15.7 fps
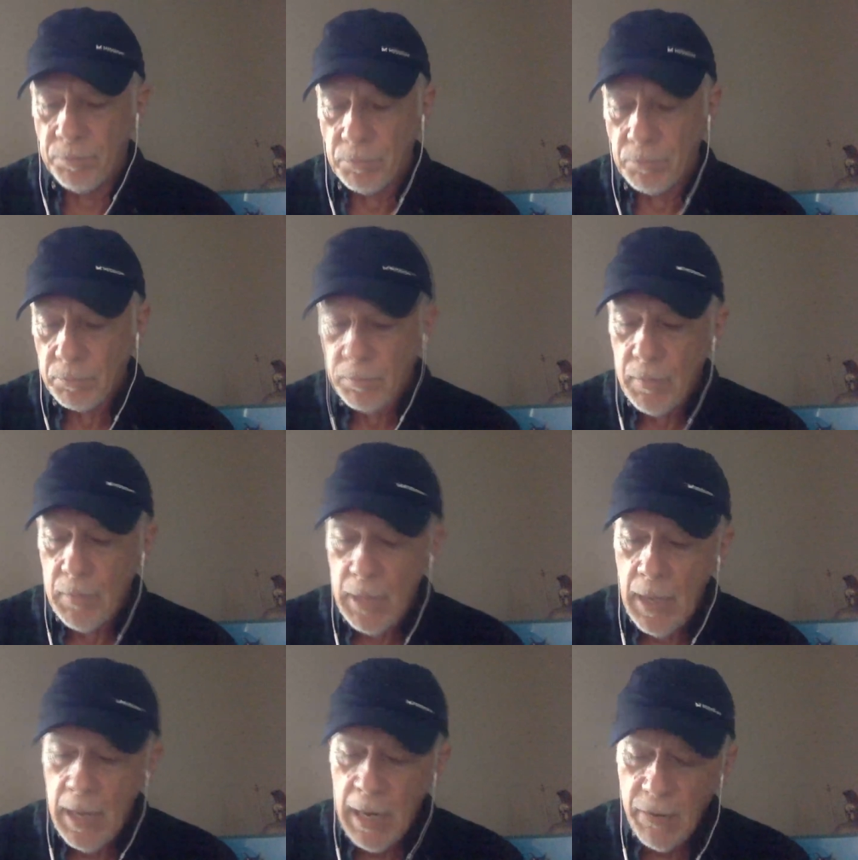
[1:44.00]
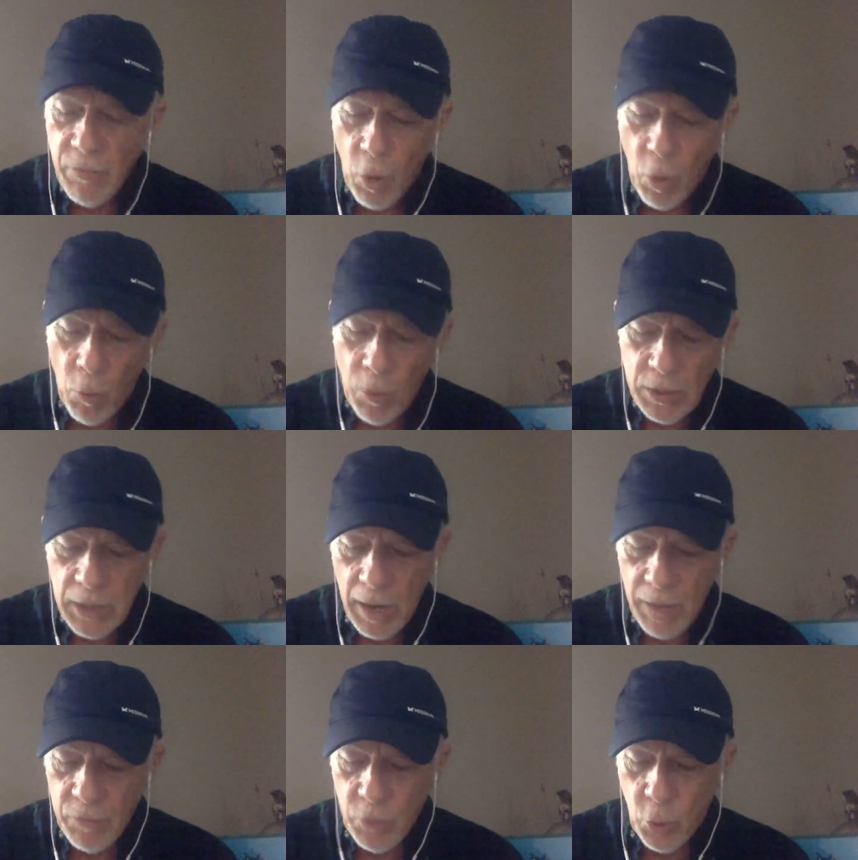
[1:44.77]
and I've always
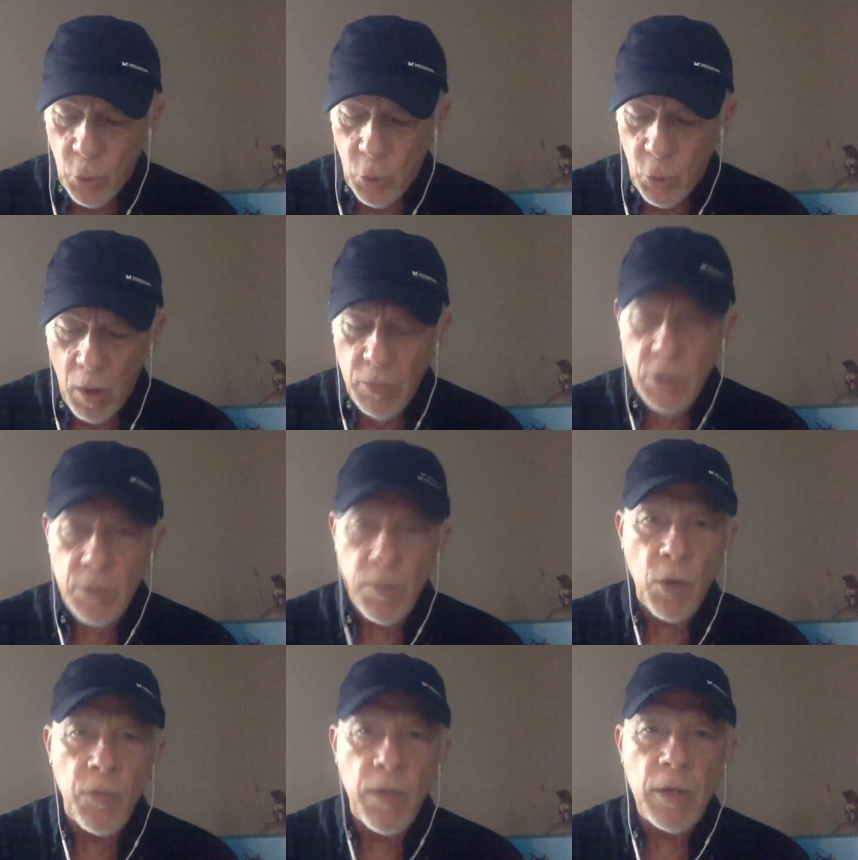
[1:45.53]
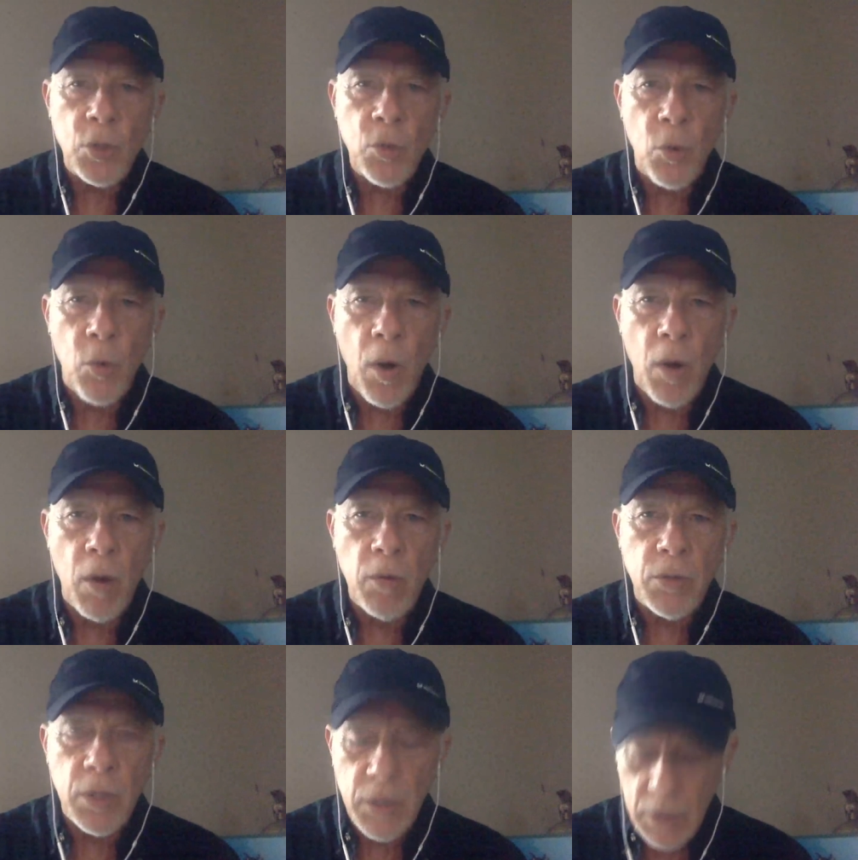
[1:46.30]
loved quotes, motivational
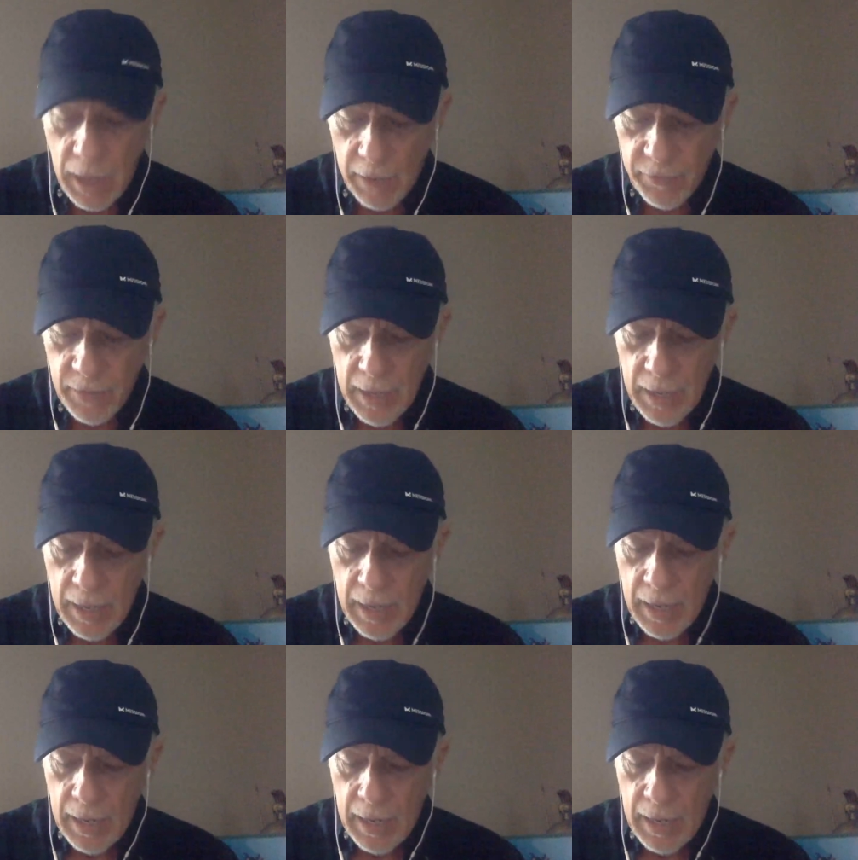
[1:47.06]
quotes and stuff.